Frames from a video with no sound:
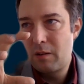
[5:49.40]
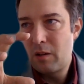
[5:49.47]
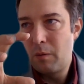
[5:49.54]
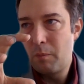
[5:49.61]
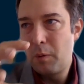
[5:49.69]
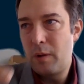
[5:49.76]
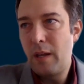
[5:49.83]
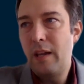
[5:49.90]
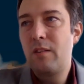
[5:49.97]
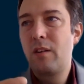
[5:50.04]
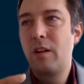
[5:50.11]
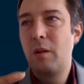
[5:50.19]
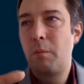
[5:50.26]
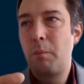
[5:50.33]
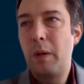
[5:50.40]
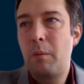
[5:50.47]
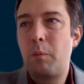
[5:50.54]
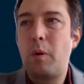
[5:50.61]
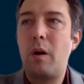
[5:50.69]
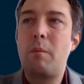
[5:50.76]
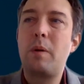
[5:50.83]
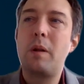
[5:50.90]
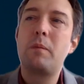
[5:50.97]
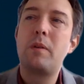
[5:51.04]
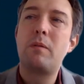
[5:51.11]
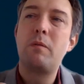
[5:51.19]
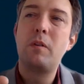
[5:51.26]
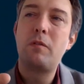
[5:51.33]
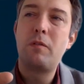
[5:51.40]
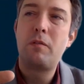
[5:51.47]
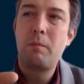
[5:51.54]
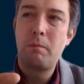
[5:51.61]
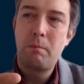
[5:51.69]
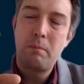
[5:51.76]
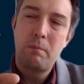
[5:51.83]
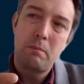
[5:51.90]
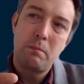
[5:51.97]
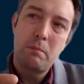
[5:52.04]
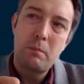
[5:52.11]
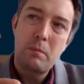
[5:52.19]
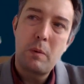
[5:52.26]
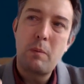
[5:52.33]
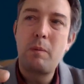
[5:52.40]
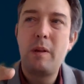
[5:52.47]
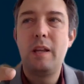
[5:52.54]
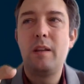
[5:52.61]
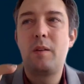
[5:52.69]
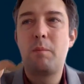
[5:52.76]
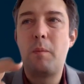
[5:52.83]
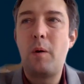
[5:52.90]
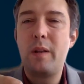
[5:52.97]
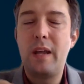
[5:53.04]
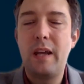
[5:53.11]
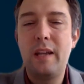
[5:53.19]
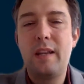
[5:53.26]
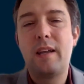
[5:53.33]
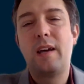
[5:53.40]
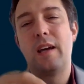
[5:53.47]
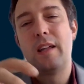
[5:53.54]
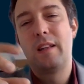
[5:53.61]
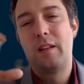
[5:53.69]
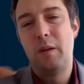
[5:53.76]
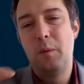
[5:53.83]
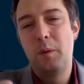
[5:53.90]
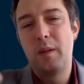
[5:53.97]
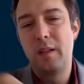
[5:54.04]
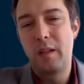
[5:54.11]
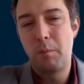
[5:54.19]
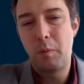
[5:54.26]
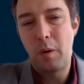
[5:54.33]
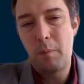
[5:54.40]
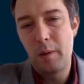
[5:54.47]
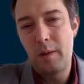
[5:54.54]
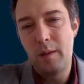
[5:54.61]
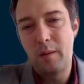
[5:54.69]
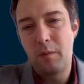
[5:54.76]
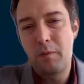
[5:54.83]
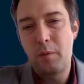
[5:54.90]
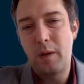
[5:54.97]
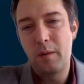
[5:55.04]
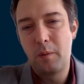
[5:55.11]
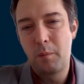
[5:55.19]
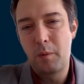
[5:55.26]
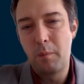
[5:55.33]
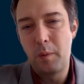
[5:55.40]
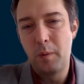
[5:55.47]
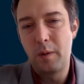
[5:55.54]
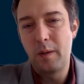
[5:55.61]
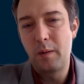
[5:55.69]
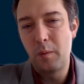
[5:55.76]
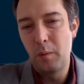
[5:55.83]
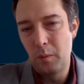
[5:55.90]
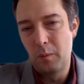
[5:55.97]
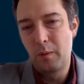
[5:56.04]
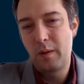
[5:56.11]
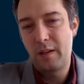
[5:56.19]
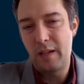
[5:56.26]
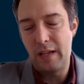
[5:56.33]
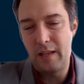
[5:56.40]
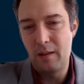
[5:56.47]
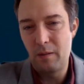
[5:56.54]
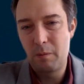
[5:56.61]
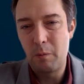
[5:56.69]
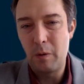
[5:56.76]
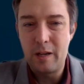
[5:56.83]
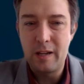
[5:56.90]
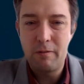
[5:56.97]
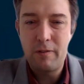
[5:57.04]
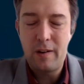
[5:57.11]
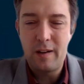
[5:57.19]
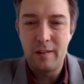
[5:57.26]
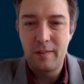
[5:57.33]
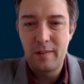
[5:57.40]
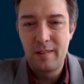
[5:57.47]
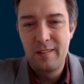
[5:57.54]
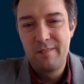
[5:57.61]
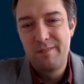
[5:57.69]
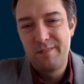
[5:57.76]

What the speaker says: computational big problems with probably small data and using the properties of quantum computer to get it running fast.